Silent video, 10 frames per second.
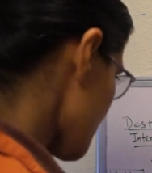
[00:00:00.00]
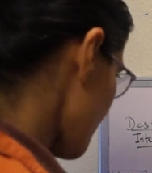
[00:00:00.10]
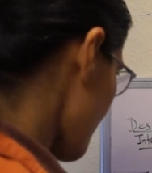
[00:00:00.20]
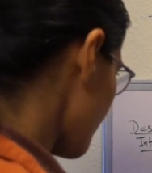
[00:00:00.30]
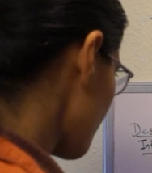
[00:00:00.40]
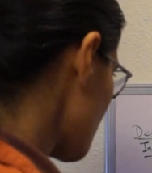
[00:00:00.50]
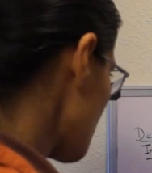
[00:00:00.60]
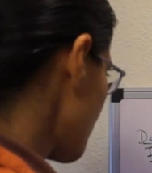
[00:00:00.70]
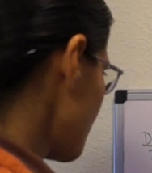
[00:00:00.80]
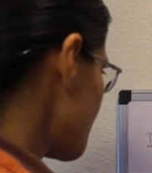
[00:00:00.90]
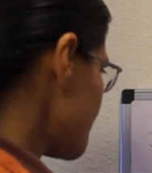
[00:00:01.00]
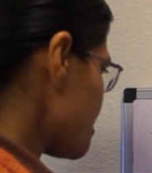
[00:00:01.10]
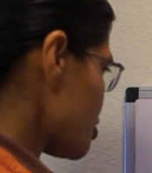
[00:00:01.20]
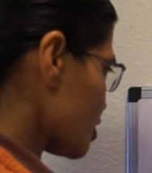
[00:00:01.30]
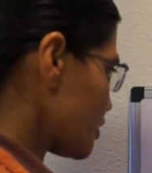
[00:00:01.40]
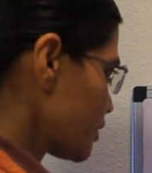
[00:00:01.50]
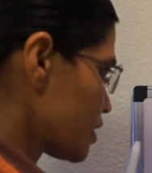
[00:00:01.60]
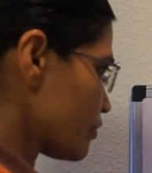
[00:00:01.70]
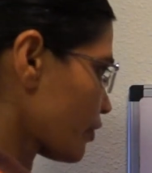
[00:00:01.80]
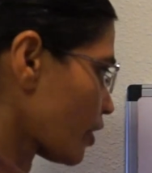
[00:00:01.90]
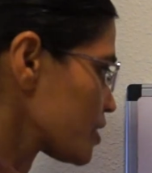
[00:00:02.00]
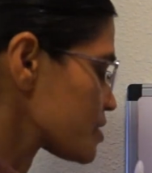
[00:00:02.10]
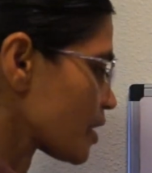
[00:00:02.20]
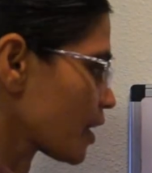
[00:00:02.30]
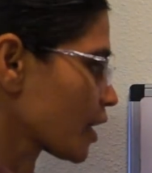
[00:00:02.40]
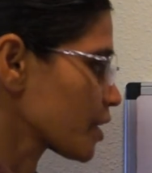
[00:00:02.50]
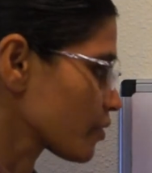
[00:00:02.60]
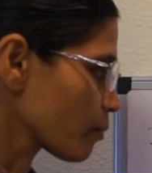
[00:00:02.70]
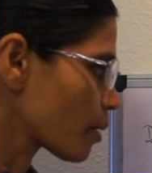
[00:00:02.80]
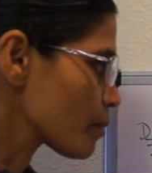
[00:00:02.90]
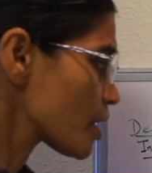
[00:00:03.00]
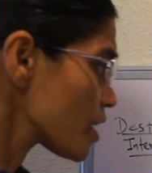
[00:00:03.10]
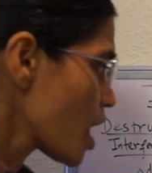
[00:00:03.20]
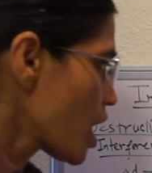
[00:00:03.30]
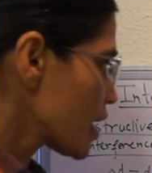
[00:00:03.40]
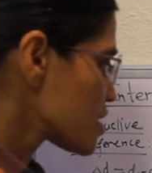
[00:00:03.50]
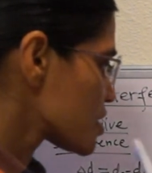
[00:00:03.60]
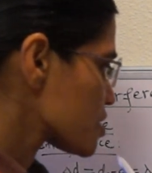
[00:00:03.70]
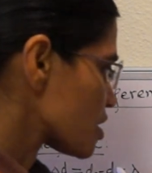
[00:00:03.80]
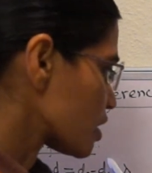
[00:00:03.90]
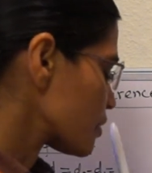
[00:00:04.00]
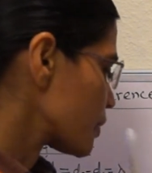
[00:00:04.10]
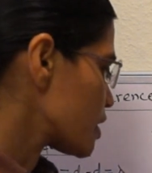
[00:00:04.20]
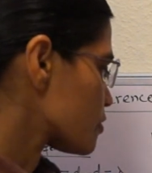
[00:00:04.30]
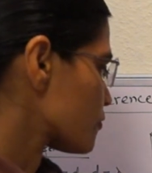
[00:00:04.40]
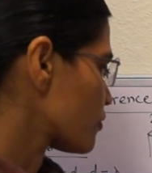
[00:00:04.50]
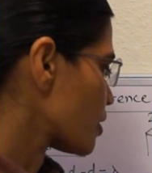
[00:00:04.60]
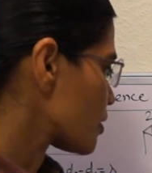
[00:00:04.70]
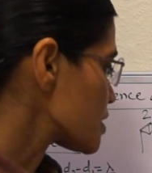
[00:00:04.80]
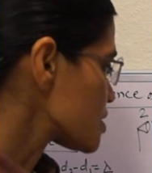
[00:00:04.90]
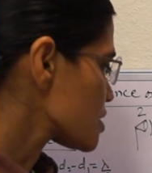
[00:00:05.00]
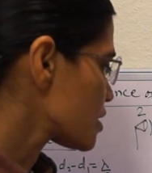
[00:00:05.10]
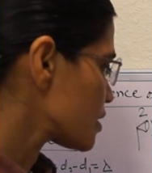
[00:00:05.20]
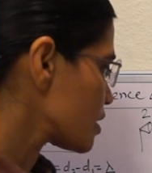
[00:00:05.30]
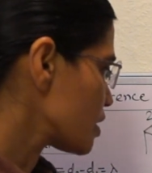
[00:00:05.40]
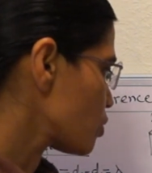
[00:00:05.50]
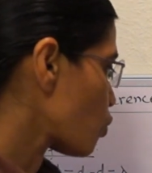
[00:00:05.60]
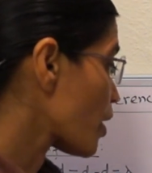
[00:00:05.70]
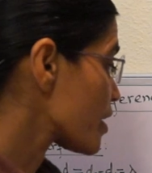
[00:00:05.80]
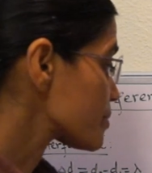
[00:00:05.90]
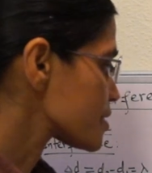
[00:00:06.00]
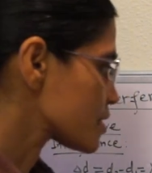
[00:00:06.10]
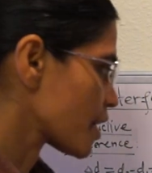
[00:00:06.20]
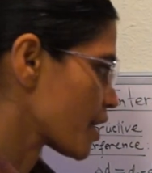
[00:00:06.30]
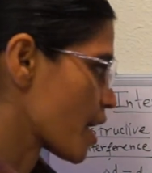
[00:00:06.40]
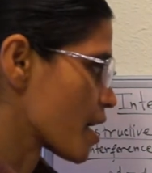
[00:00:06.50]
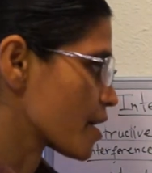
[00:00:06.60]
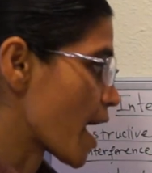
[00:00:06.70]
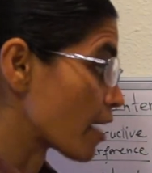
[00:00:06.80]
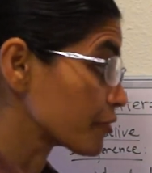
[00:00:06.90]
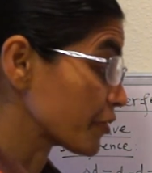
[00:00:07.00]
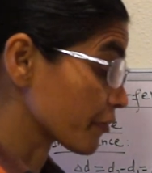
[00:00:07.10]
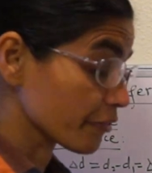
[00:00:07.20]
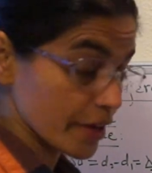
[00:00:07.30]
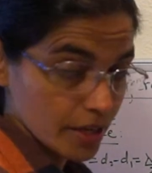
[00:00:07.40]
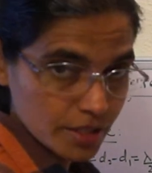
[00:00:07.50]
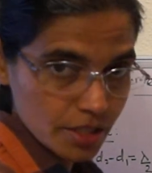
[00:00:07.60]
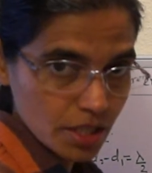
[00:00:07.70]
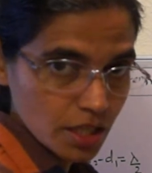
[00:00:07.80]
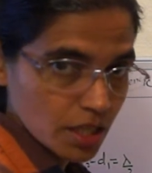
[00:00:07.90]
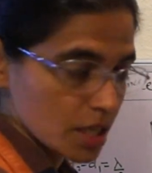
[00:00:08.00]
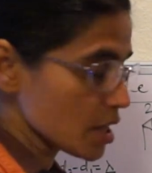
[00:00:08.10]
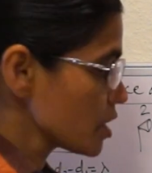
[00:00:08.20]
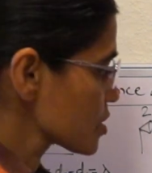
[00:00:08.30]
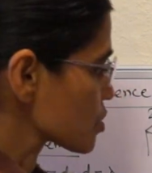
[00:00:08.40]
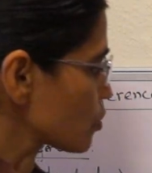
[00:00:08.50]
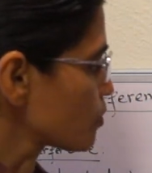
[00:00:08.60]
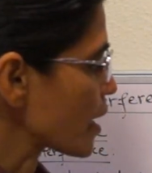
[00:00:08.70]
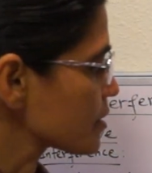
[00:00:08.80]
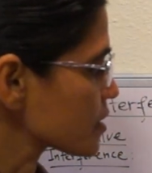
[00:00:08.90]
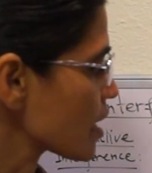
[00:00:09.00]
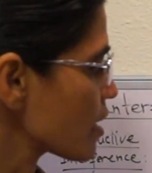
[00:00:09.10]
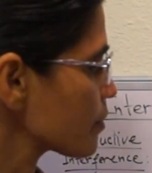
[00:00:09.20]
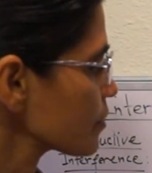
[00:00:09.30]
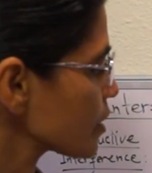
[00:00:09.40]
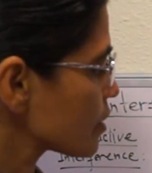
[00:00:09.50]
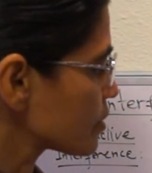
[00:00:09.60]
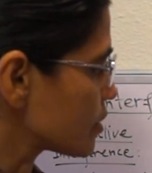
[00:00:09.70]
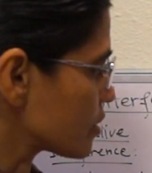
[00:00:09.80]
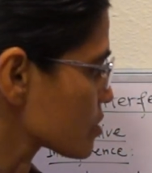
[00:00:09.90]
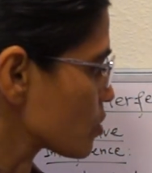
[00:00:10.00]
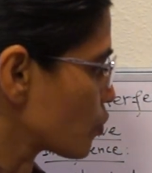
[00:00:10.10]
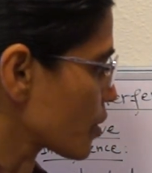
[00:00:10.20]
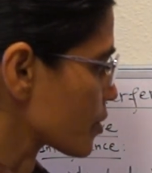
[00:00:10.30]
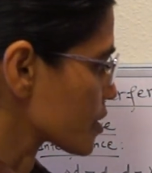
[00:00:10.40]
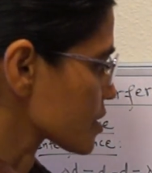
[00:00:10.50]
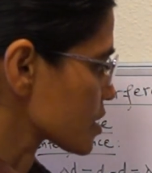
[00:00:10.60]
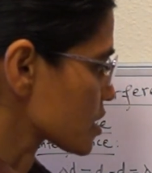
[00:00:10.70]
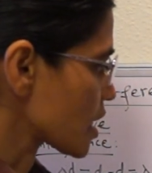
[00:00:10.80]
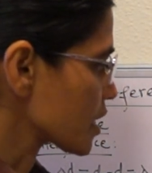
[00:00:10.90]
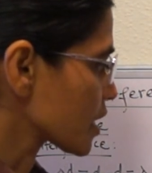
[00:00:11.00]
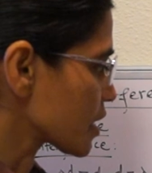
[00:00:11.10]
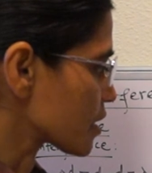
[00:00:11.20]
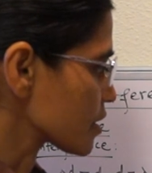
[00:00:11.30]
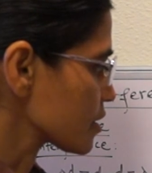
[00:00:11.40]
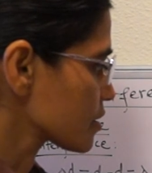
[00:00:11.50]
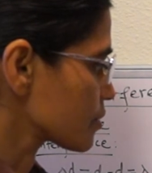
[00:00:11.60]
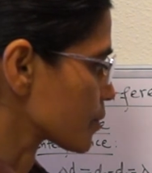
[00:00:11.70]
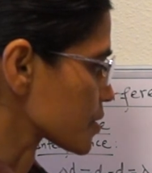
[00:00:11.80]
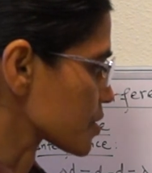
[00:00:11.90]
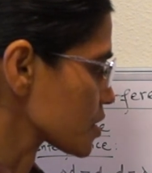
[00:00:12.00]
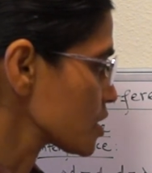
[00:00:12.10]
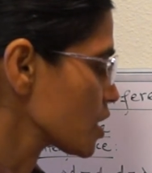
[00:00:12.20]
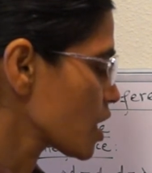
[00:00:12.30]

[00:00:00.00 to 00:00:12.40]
about the destructive interference. And again, remember, in destructive interference, the waves, they are out of phase. So by the time this waver is standing here, the person